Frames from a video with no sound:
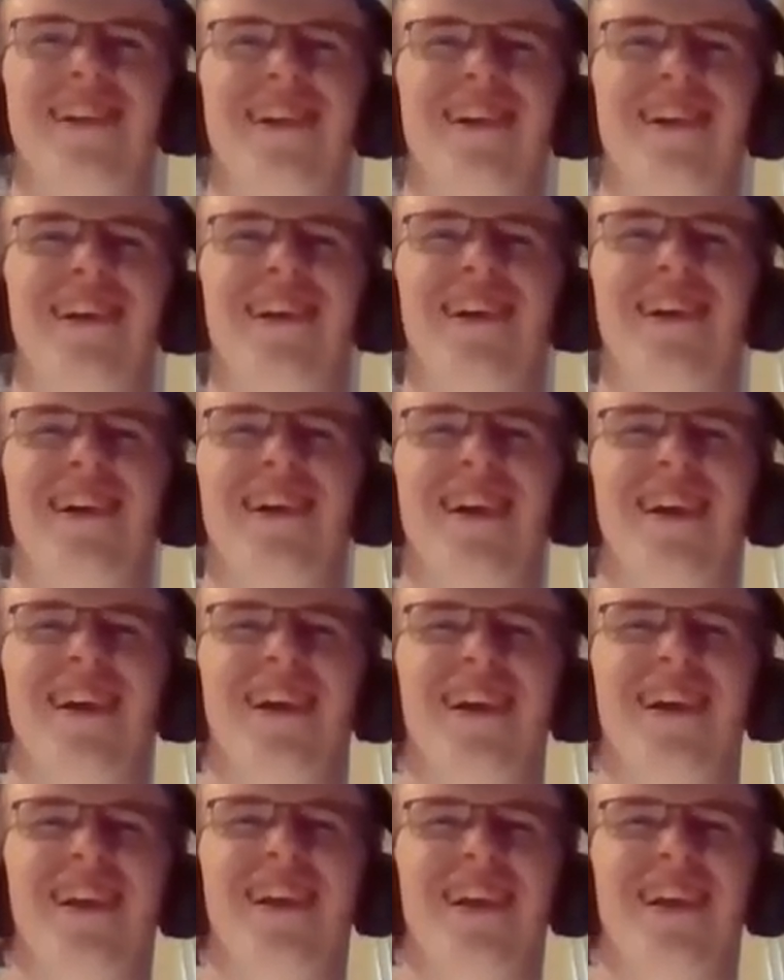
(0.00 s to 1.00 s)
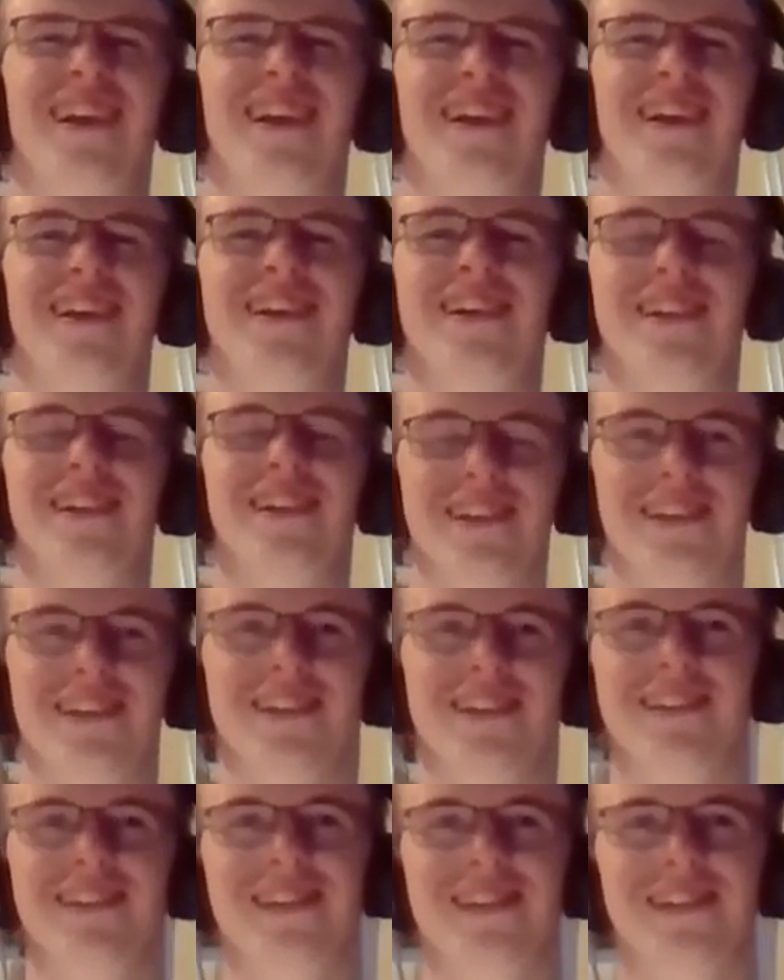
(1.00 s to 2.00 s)

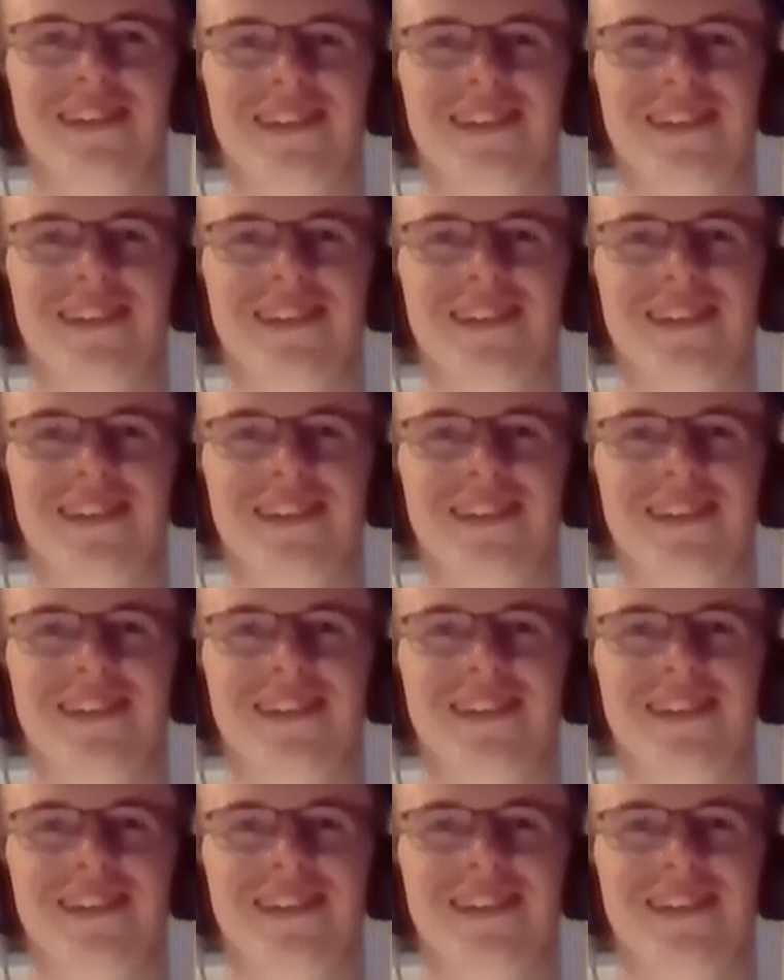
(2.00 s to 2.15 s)
The person shown says nothing.